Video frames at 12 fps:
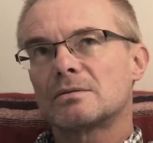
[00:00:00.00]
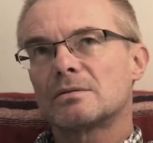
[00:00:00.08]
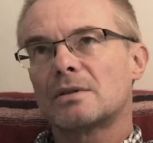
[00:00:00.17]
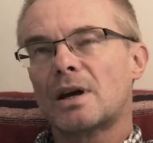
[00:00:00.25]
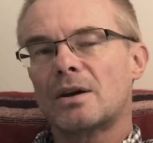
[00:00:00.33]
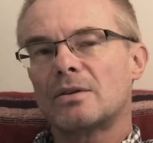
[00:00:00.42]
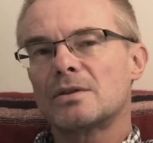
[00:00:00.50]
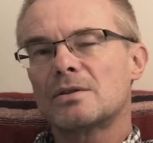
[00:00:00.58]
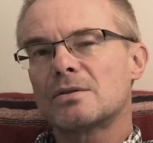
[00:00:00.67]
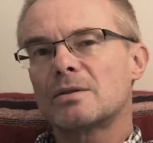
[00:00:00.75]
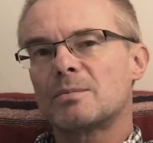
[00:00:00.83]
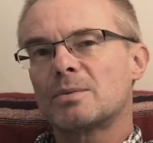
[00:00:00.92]
how the
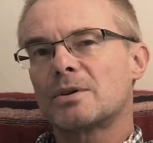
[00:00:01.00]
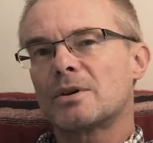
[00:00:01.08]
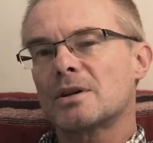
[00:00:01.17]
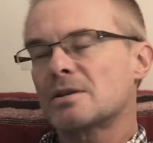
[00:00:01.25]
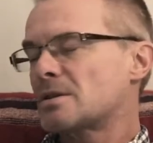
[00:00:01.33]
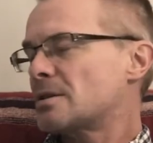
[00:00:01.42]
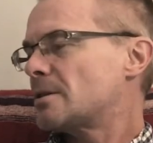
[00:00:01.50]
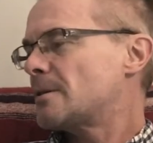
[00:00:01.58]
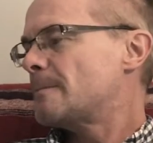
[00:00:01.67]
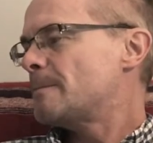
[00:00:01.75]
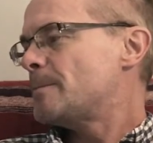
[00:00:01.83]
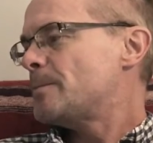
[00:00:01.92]
story progressed.
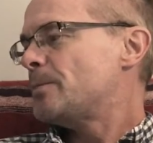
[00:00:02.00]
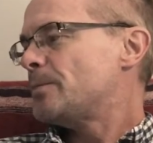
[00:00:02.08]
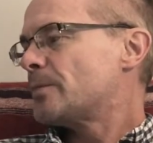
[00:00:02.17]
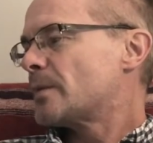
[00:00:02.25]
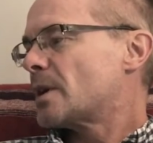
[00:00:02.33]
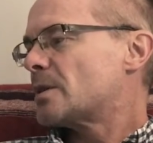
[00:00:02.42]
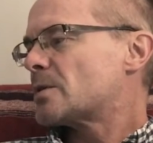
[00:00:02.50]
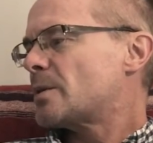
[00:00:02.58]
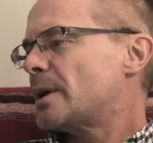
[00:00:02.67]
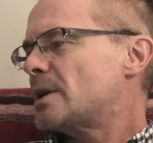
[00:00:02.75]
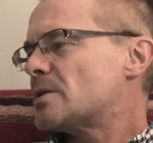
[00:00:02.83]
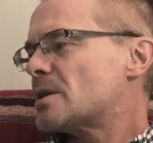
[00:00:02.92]
It was
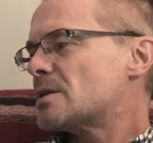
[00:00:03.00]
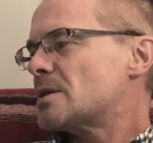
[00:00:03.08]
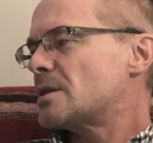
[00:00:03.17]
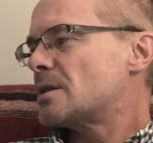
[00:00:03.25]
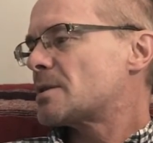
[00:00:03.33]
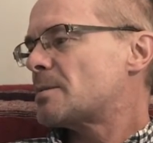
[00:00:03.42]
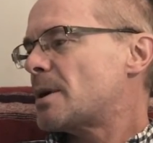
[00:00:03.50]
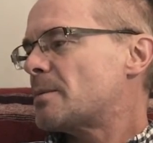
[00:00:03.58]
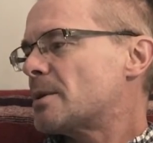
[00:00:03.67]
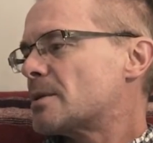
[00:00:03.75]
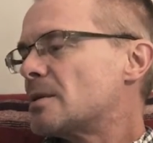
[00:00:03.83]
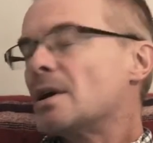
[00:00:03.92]
quite an interesting
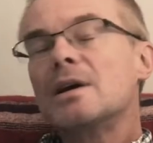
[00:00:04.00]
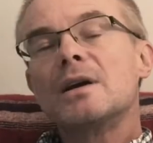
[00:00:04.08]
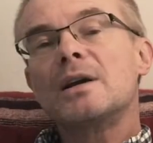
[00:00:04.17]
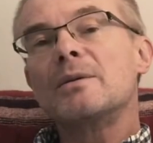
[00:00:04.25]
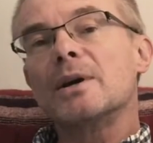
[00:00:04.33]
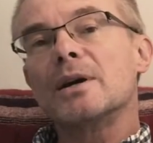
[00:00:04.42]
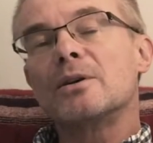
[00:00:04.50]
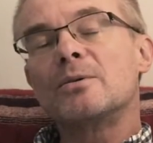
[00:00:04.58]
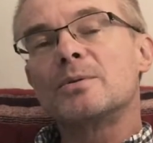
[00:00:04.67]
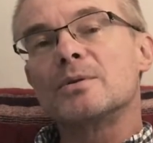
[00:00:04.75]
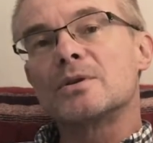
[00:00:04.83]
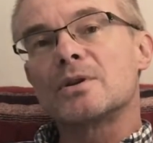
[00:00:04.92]
experiment. Anyway, I
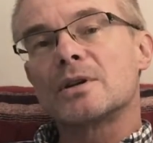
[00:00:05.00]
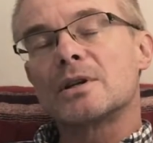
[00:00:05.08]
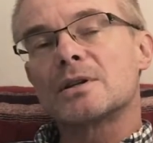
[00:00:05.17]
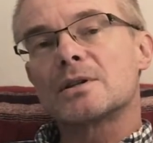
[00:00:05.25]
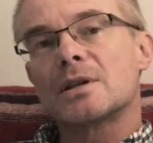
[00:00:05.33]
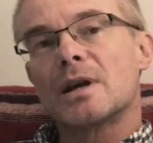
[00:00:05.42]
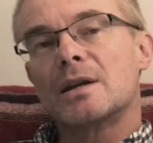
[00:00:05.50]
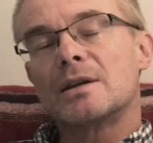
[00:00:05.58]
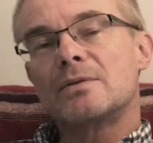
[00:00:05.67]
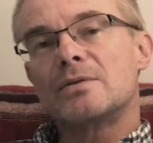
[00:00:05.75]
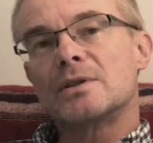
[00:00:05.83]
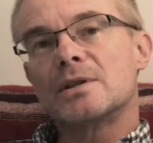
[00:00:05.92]
hope you enjoyed it, and
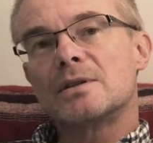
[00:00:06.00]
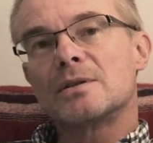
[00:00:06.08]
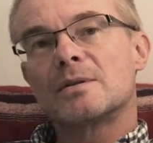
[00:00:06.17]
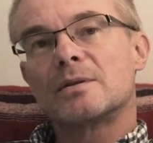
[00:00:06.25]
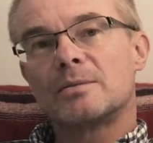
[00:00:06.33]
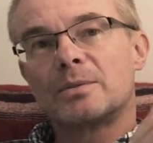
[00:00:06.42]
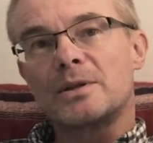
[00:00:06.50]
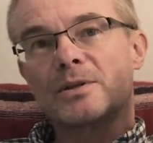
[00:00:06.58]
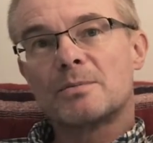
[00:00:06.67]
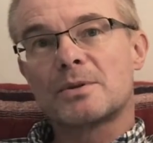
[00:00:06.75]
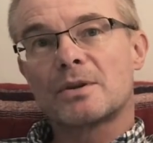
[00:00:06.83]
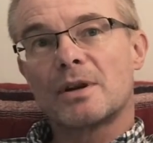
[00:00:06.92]
if you did, please
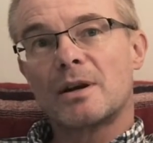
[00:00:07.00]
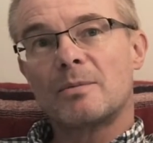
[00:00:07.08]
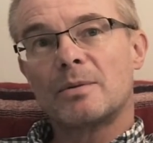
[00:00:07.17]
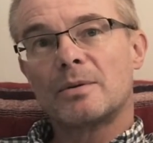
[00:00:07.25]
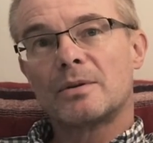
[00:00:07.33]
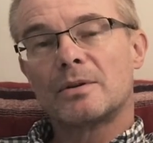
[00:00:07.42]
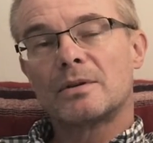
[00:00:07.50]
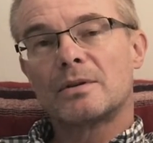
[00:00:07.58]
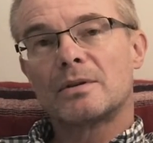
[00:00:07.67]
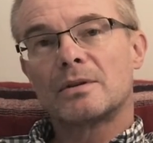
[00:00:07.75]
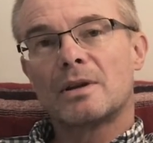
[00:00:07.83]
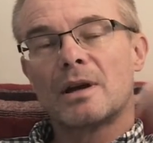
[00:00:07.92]
subscribe
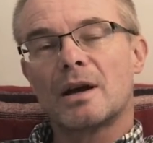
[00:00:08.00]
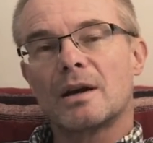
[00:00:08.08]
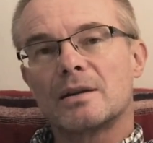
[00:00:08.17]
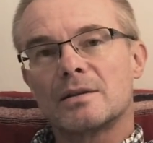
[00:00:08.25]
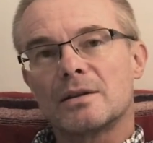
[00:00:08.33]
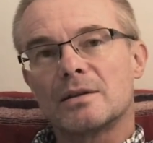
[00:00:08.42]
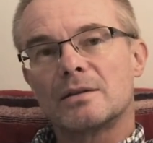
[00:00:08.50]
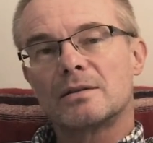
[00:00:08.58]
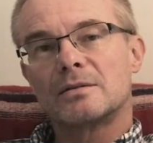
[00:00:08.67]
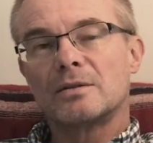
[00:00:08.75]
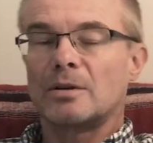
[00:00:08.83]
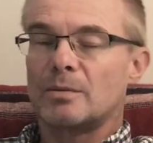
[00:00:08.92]
and
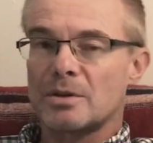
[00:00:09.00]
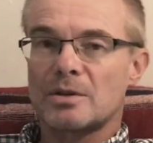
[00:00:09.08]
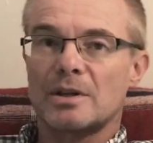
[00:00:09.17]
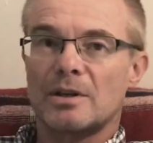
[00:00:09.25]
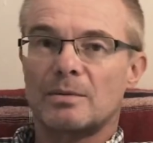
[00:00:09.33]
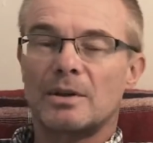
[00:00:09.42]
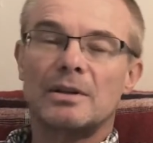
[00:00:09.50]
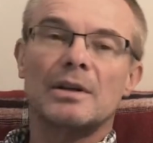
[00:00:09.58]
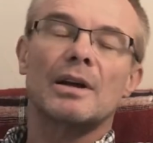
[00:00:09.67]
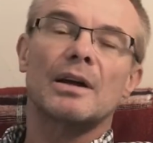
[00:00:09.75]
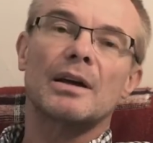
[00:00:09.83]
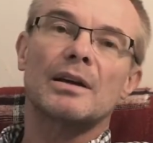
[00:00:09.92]
or watch another one
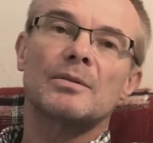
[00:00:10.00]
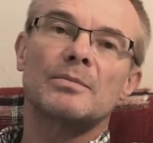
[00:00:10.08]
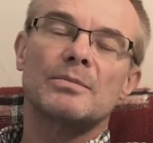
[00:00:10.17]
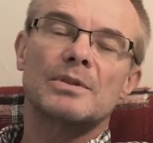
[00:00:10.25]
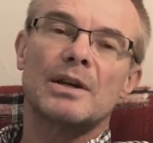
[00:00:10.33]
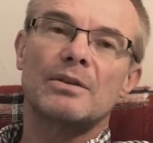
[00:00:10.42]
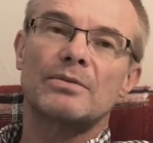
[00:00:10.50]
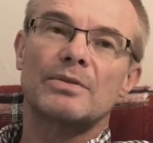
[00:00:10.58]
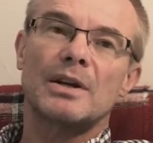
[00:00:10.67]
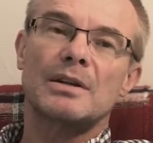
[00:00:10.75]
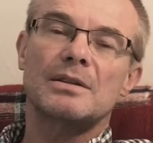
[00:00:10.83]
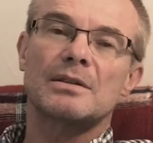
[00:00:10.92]
and tell your
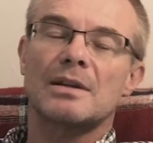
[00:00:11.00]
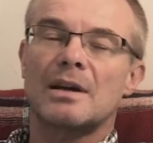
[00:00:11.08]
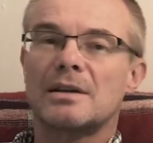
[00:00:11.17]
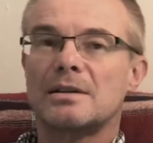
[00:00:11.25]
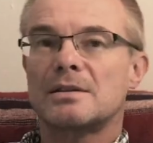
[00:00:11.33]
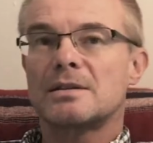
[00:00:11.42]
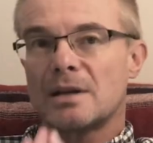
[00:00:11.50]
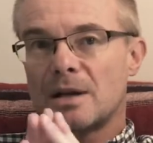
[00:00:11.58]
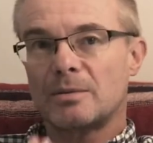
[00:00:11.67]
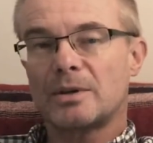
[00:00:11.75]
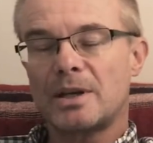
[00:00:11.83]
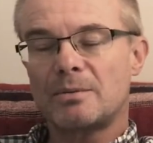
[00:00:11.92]
friends, and I
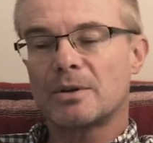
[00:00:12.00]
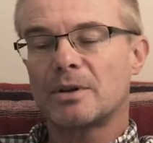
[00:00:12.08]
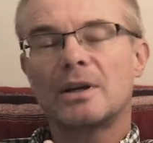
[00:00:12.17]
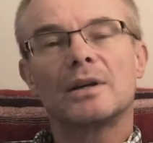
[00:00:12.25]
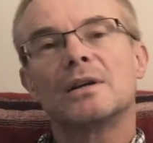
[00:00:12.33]
will keep going.